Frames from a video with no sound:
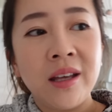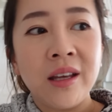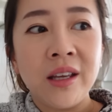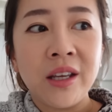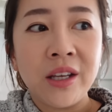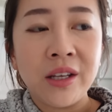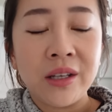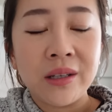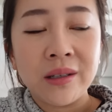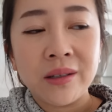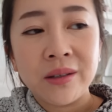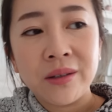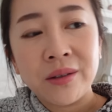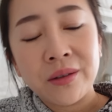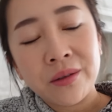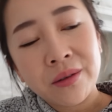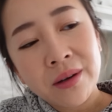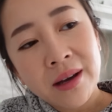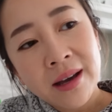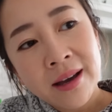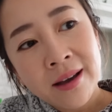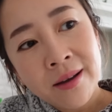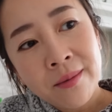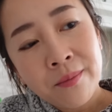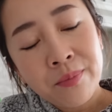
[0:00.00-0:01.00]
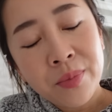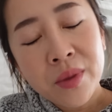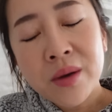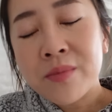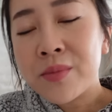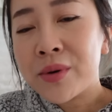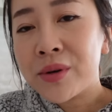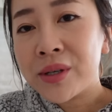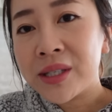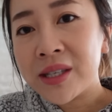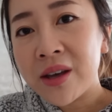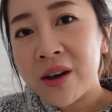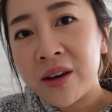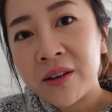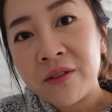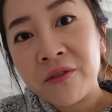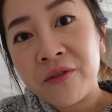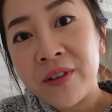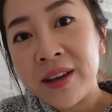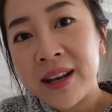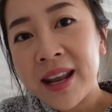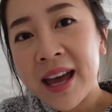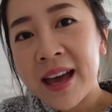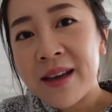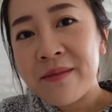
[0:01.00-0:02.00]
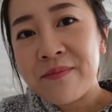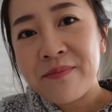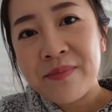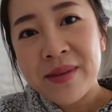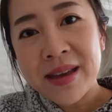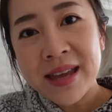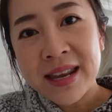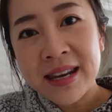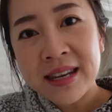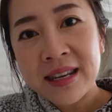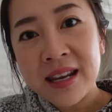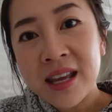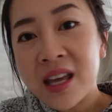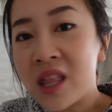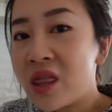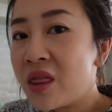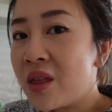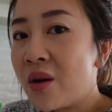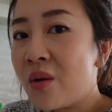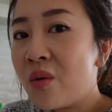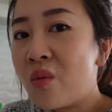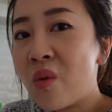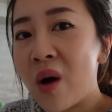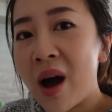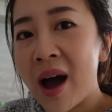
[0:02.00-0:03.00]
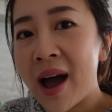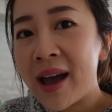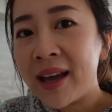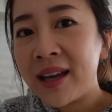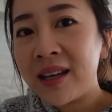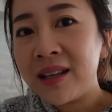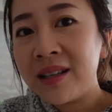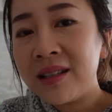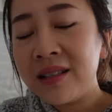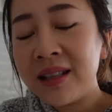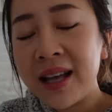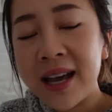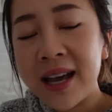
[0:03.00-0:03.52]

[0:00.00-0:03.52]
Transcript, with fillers: you know, um, the most unfit I've been in a while.